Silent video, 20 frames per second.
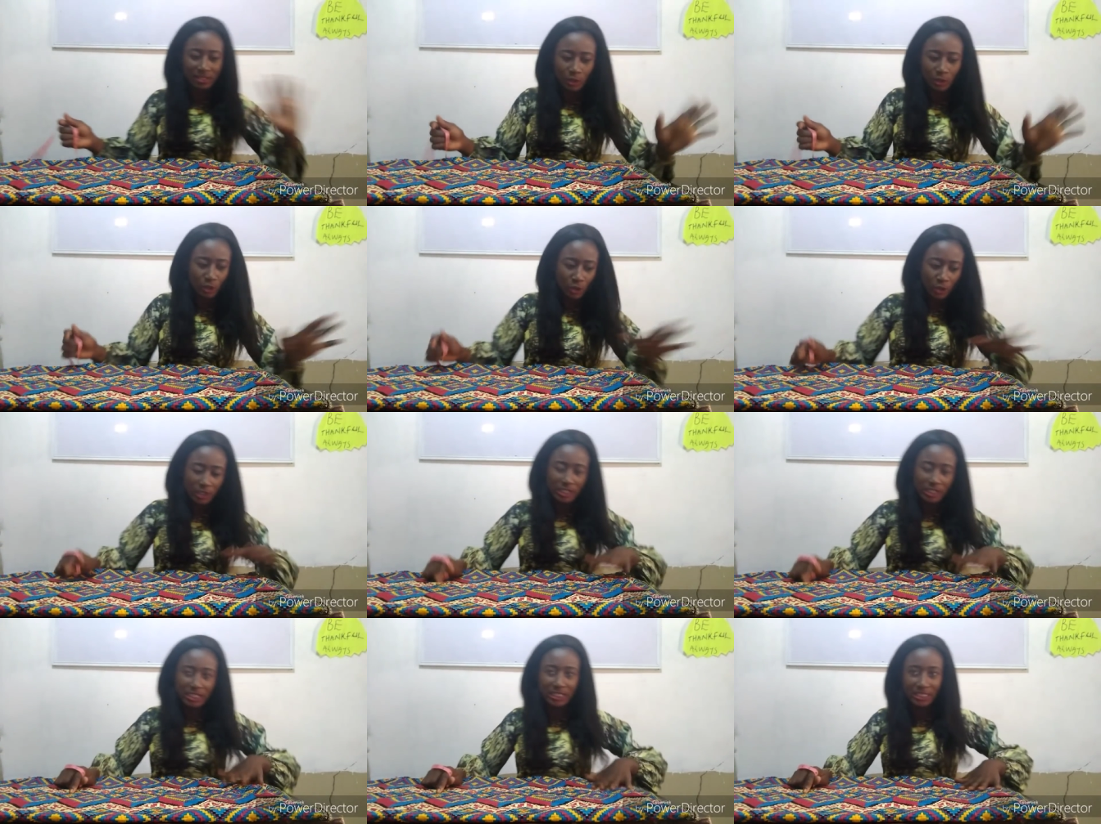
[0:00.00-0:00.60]
You
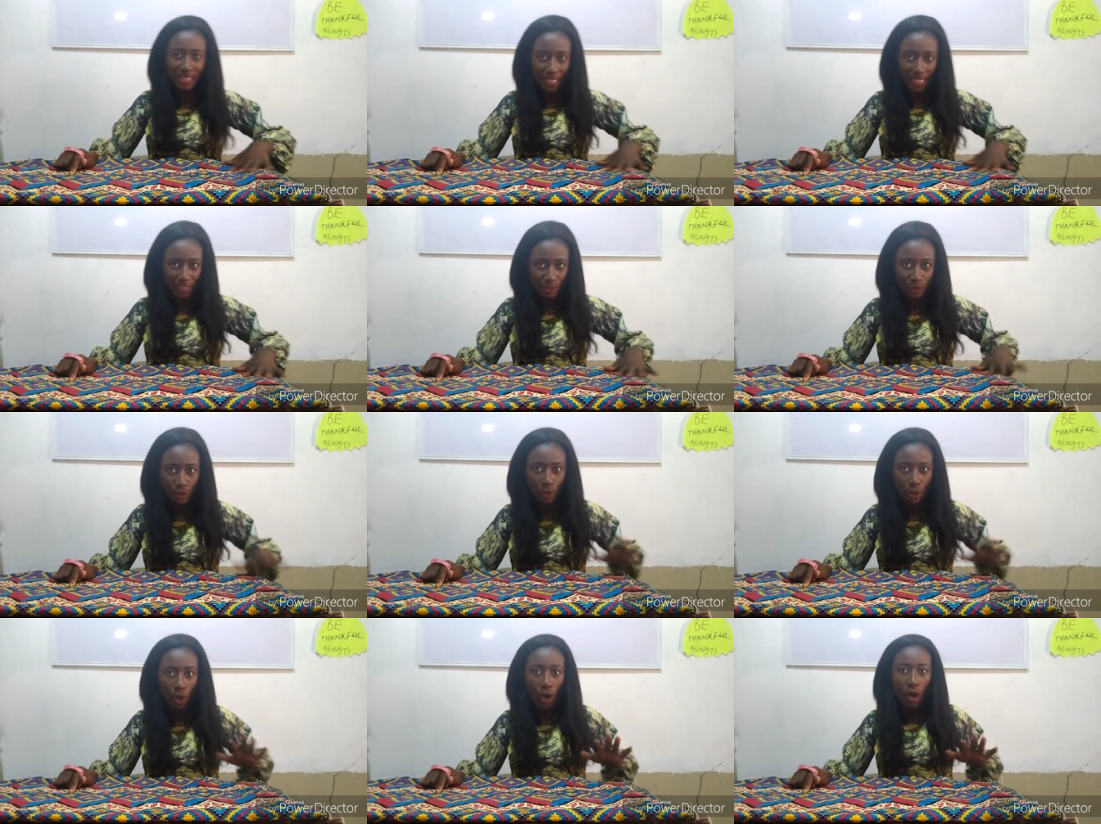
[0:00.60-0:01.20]
don't need that.
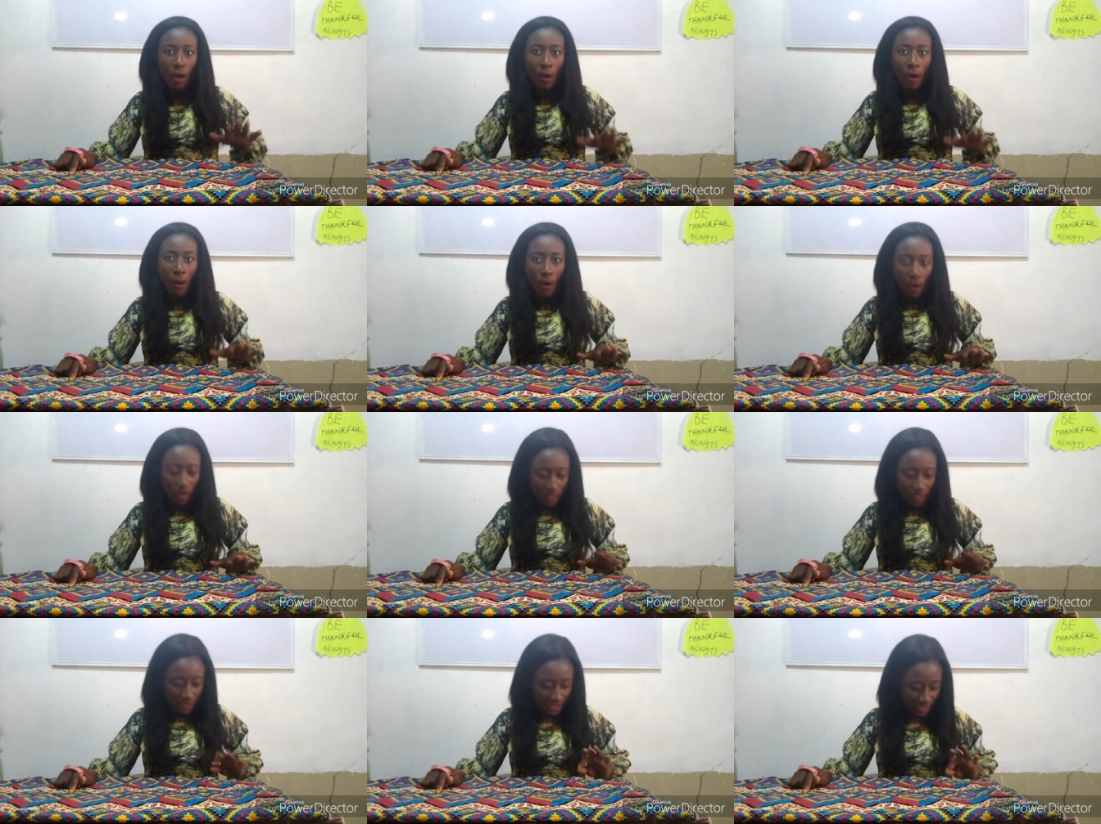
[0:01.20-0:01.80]
So
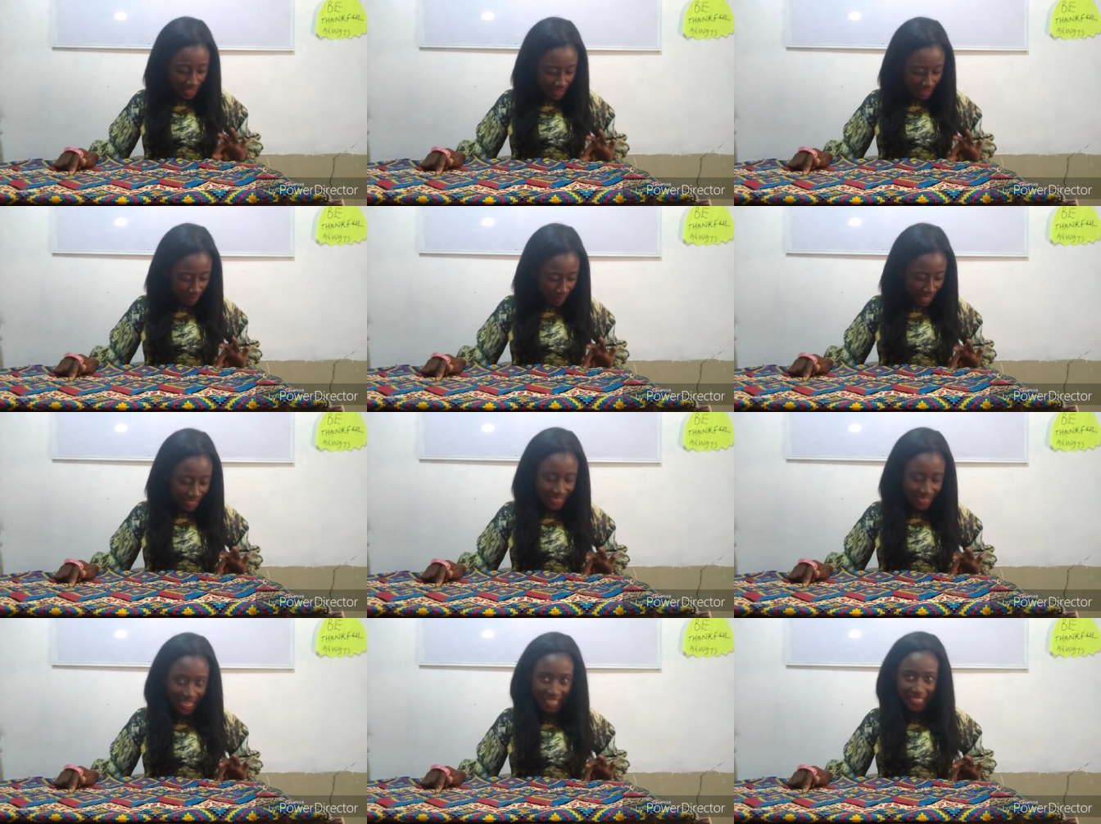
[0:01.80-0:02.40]
this is
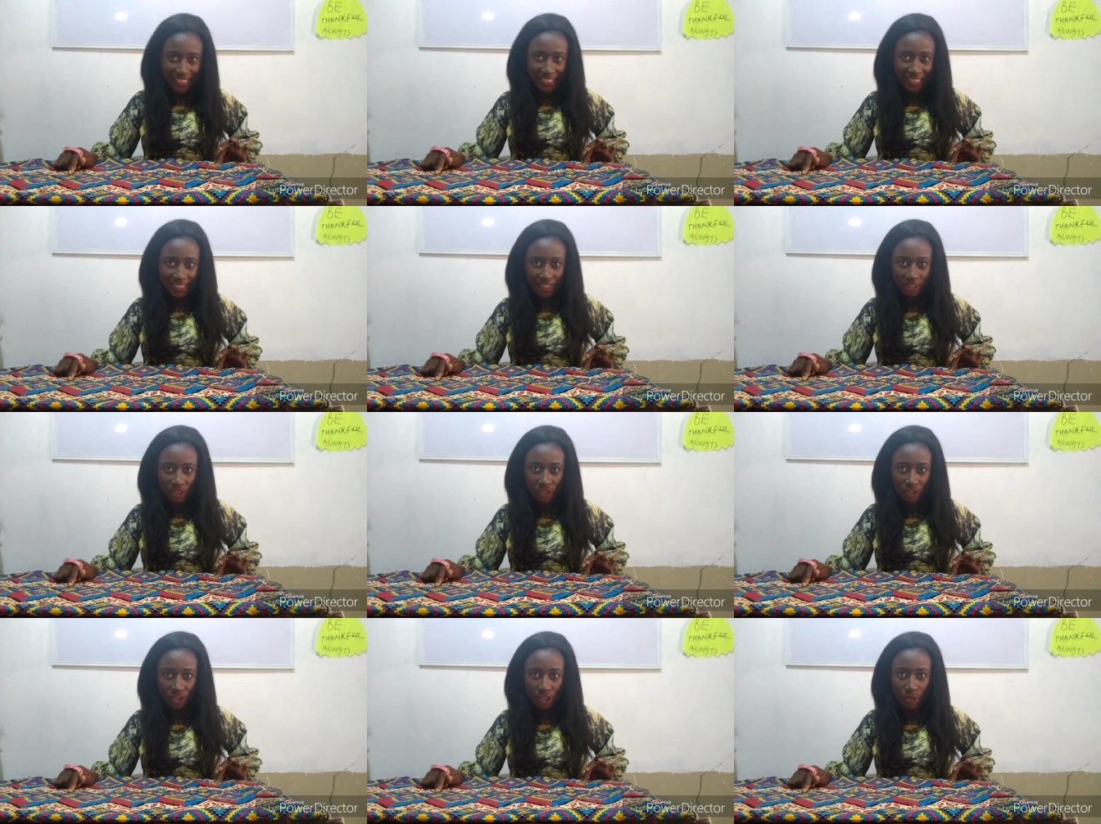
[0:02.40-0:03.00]
my 19
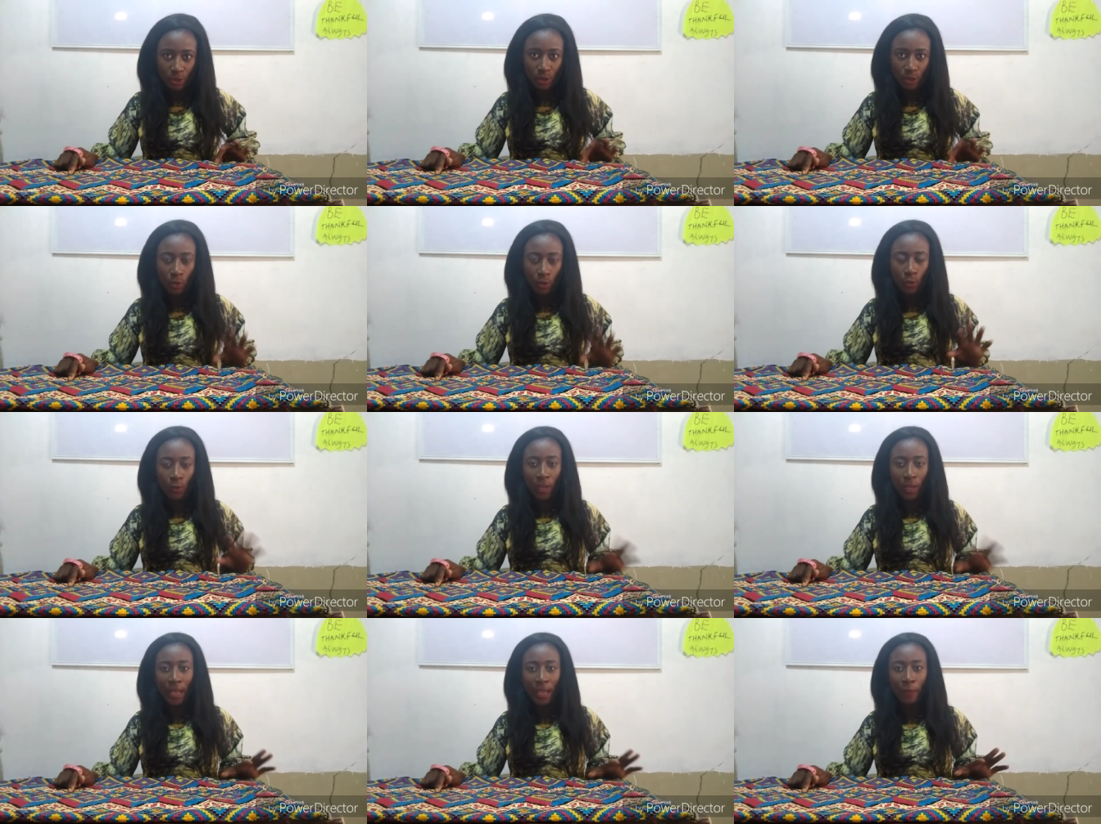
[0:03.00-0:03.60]
inches
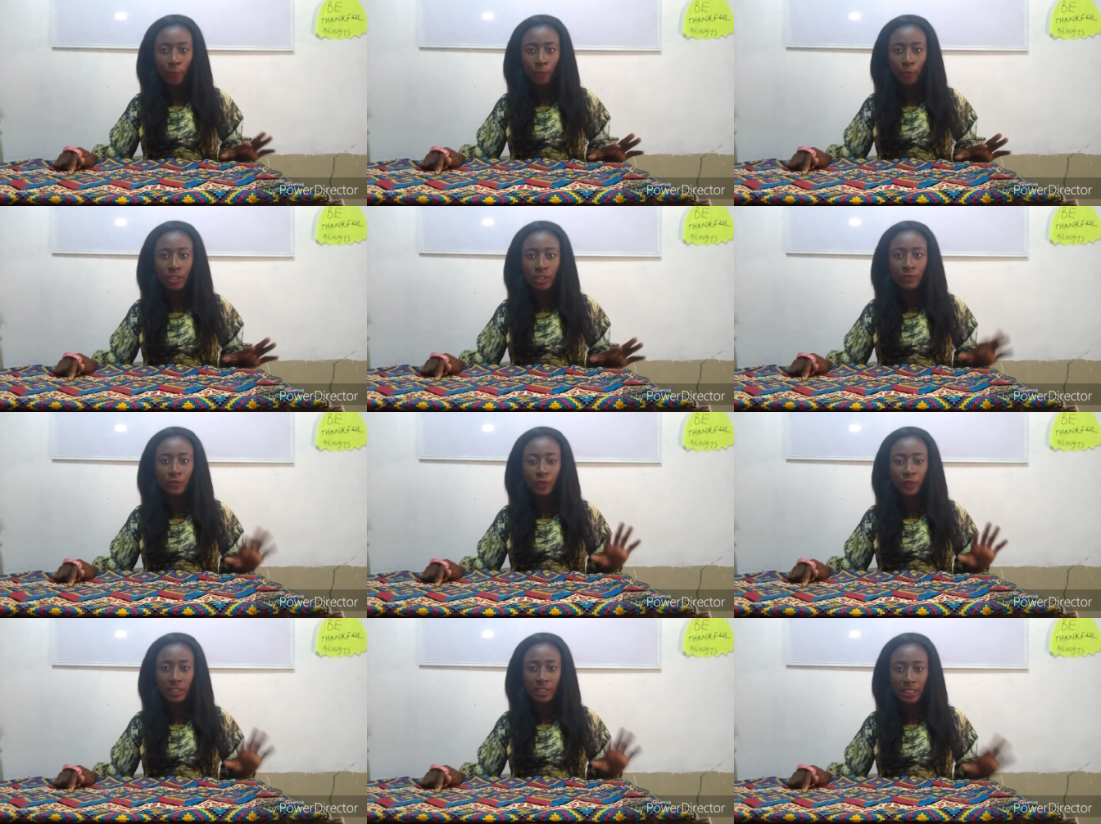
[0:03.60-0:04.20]
where I want
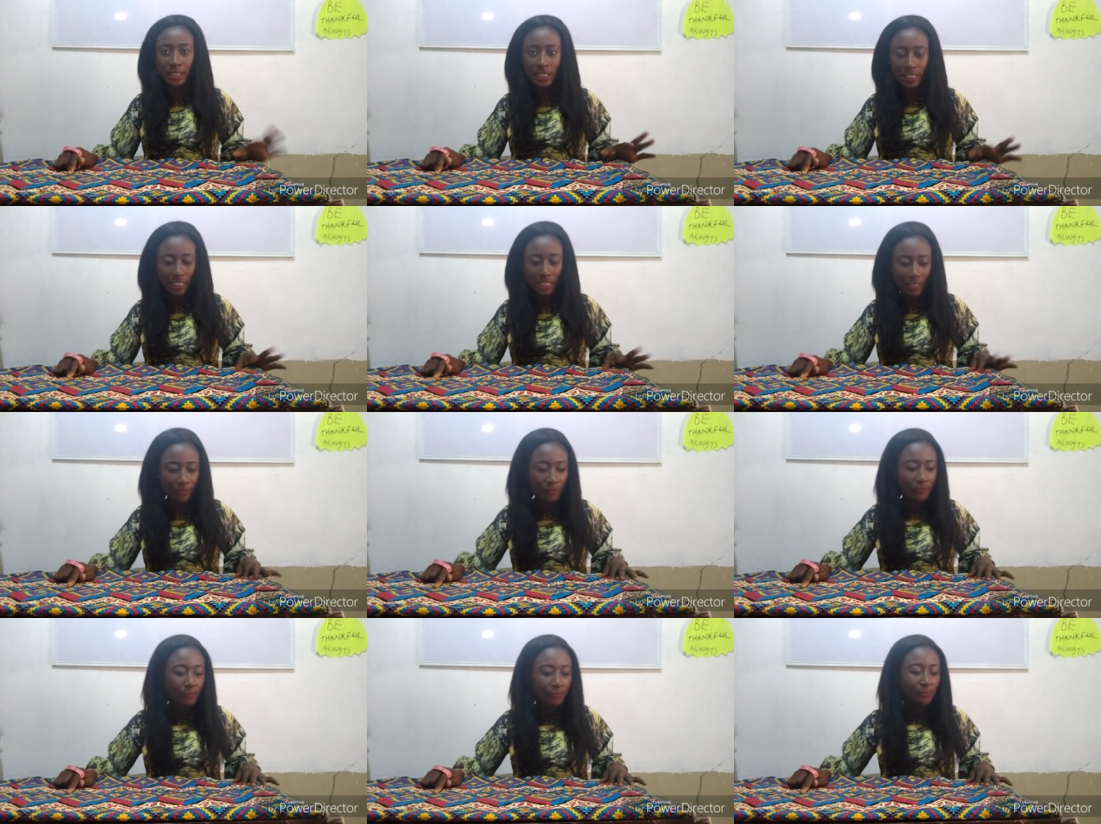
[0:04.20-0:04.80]
for the
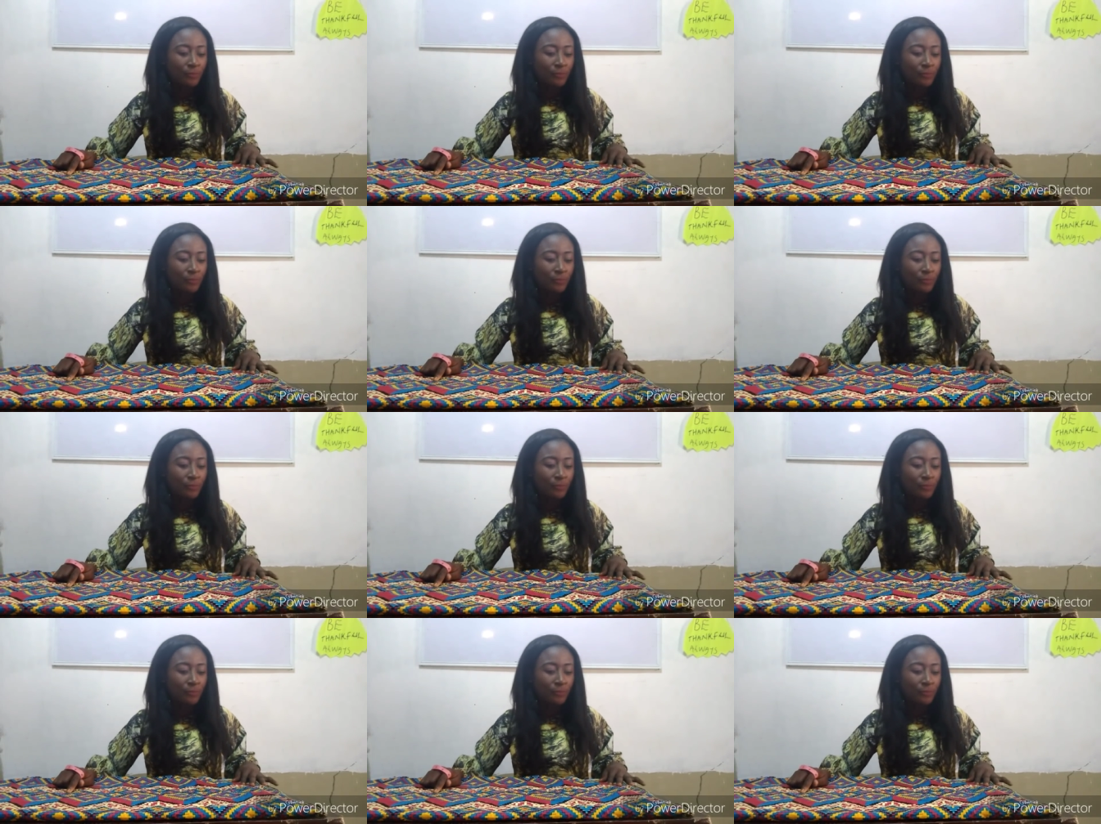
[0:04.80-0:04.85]
sleeve.